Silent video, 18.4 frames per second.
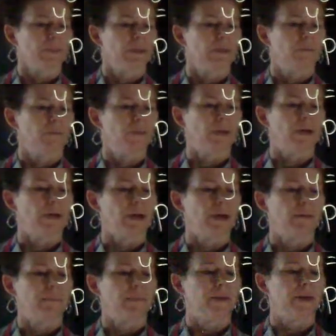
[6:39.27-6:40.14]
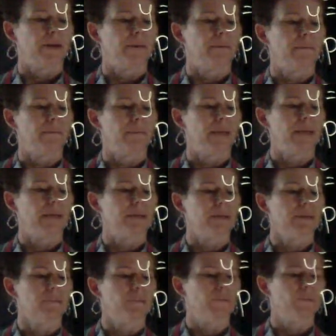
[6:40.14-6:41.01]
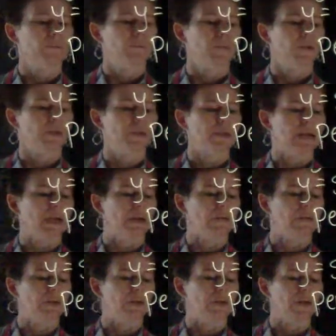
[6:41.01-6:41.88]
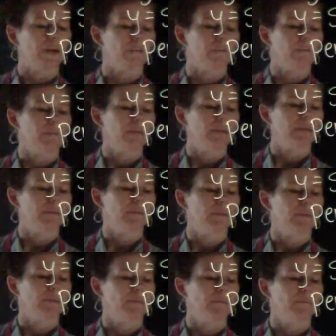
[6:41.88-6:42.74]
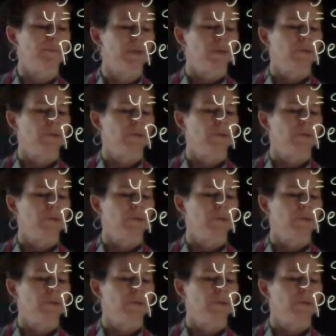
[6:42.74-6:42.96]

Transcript: We're up at our maximum. We're down at our minimum.